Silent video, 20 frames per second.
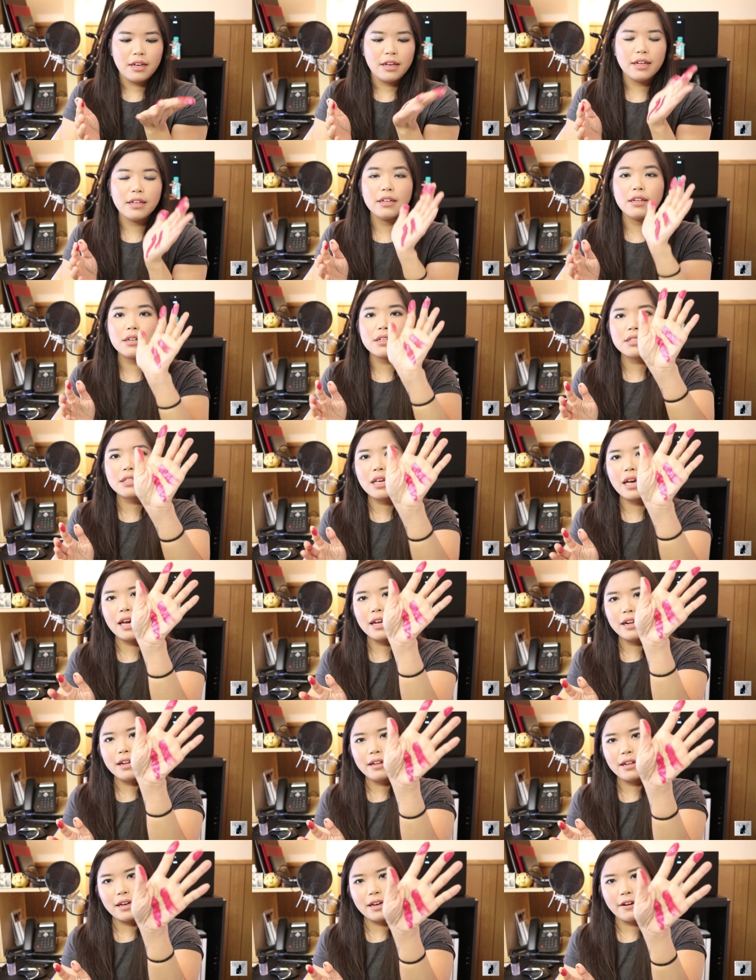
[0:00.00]
it looks kind
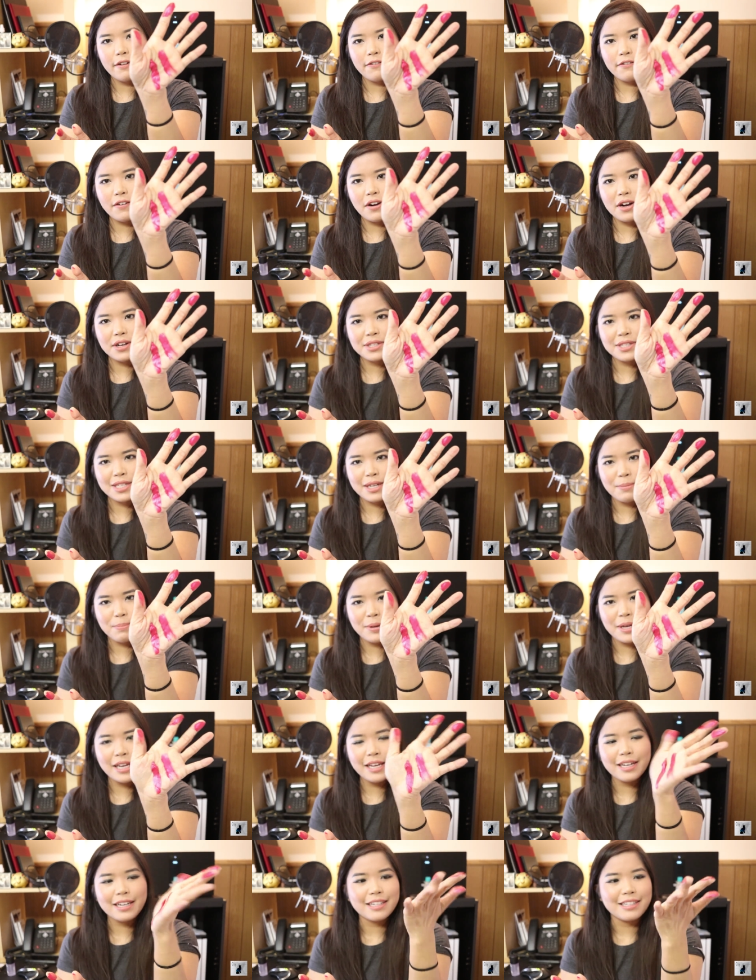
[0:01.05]
of like a frosted
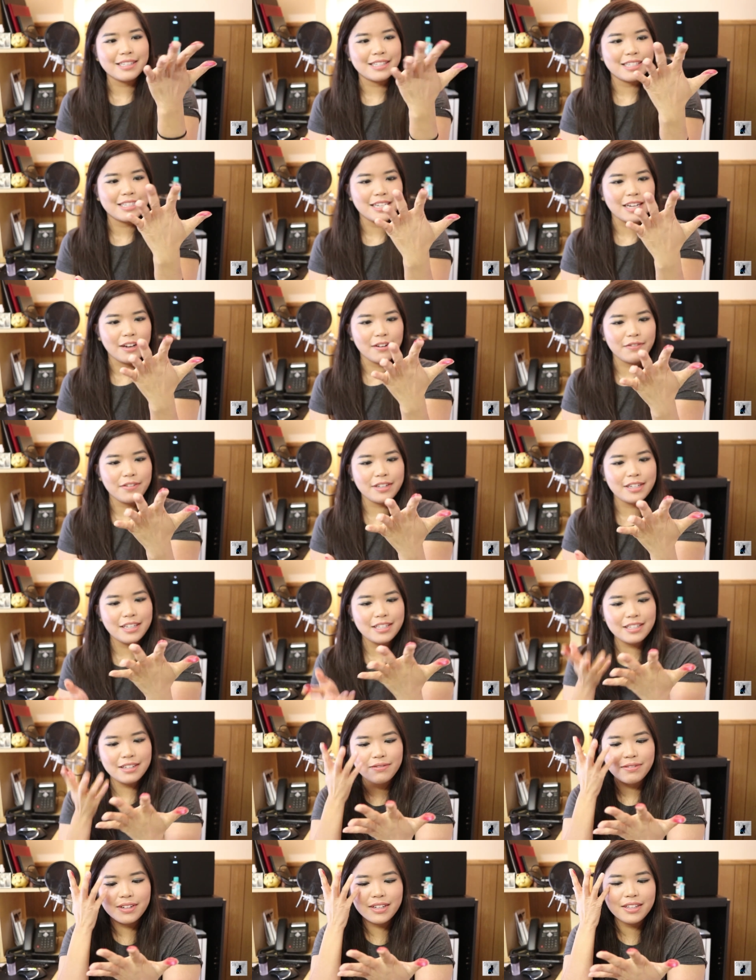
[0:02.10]
pink and stuff. It
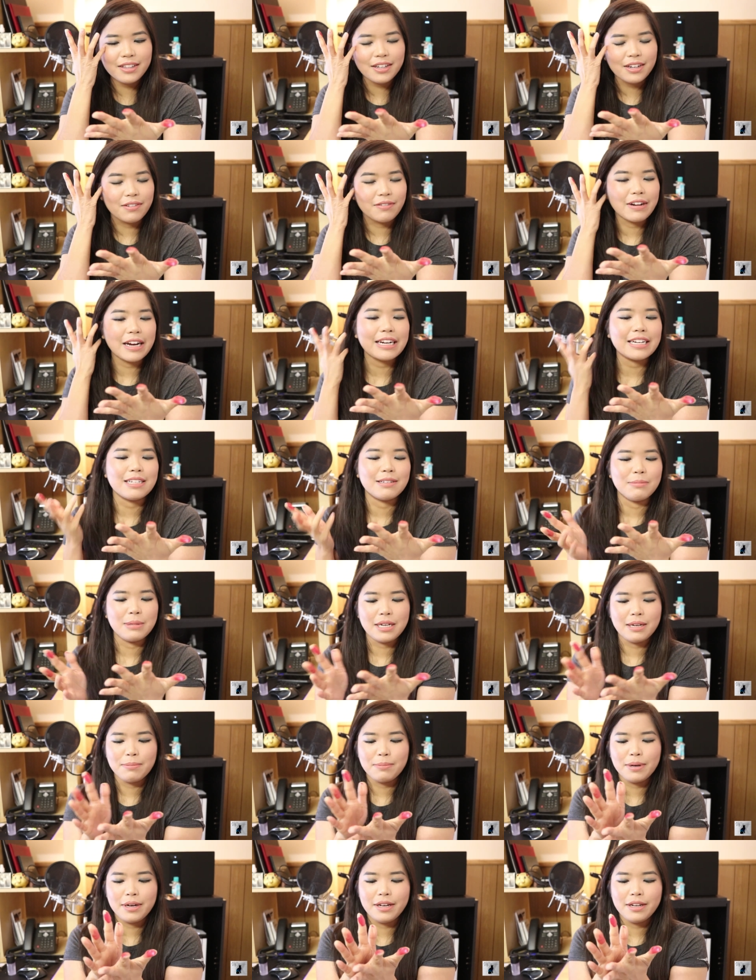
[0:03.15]
doesn't really look red to
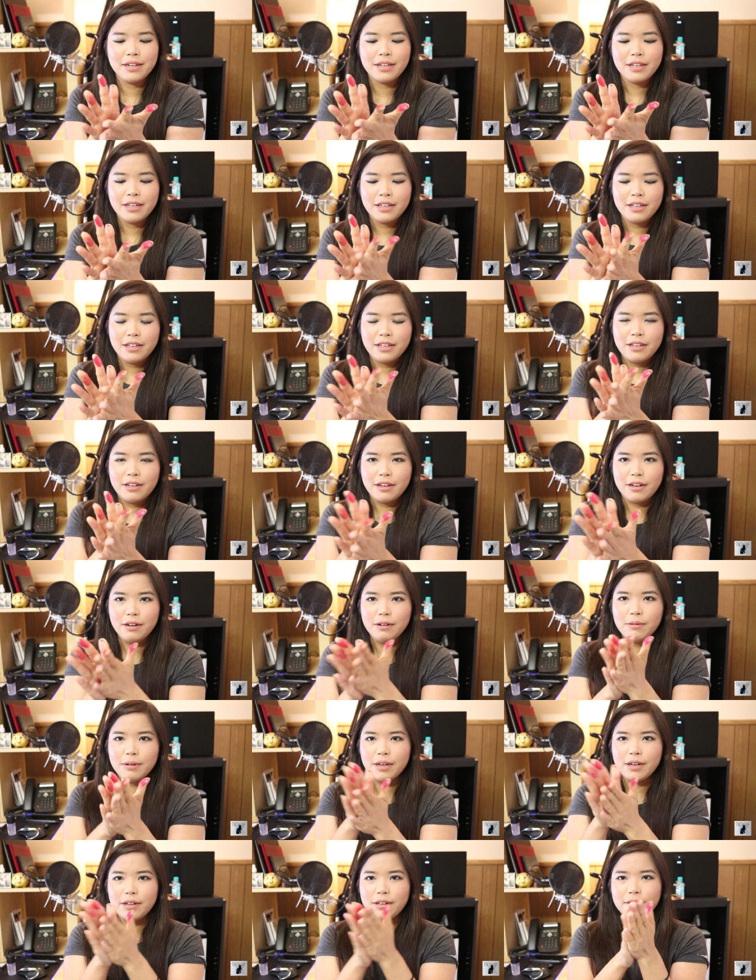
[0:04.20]
me, but oh
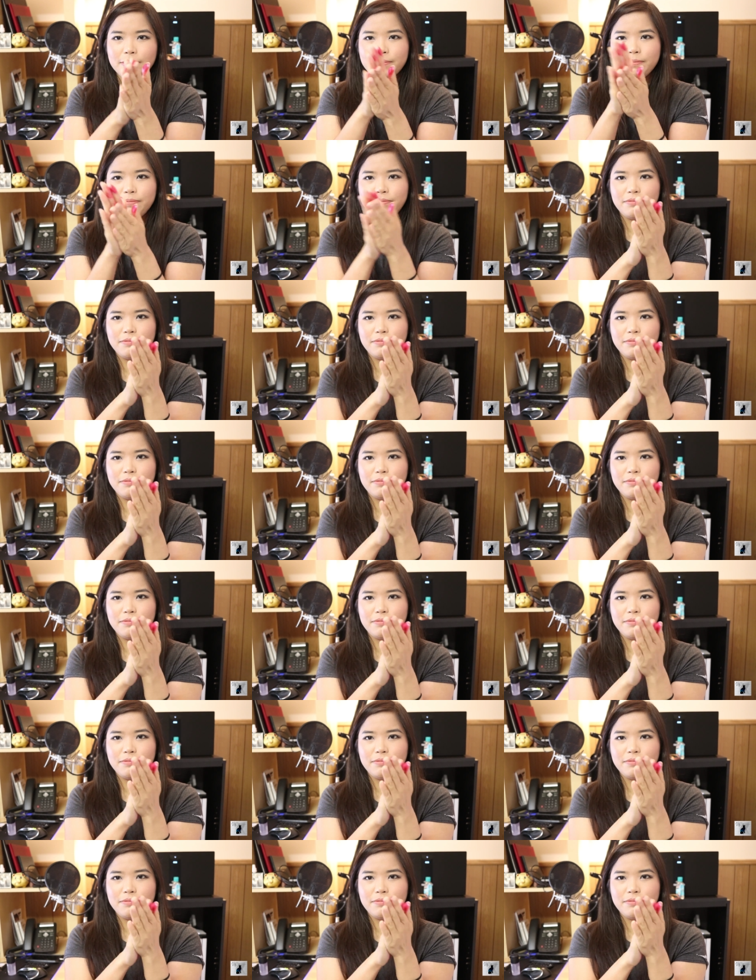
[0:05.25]
well.